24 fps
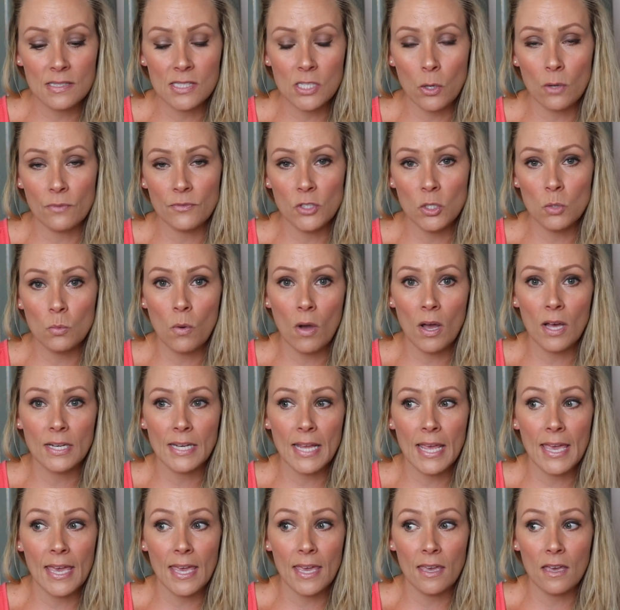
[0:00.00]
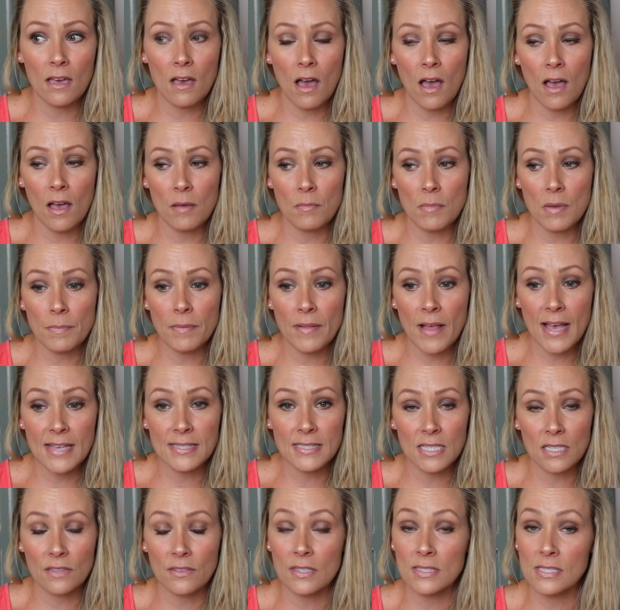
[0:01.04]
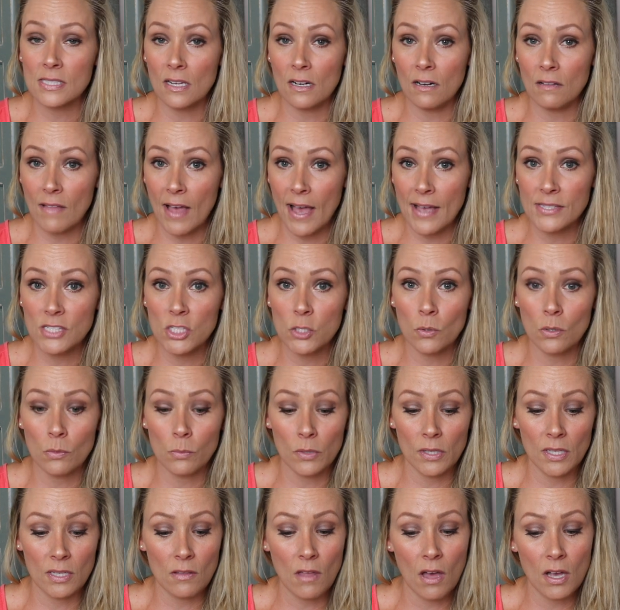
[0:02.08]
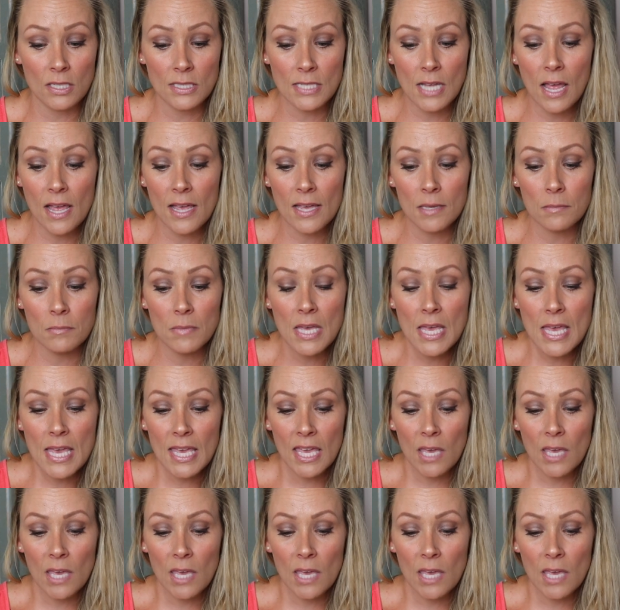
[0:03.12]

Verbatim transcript: So, if you want a um, plastic that's going to last you a really long time,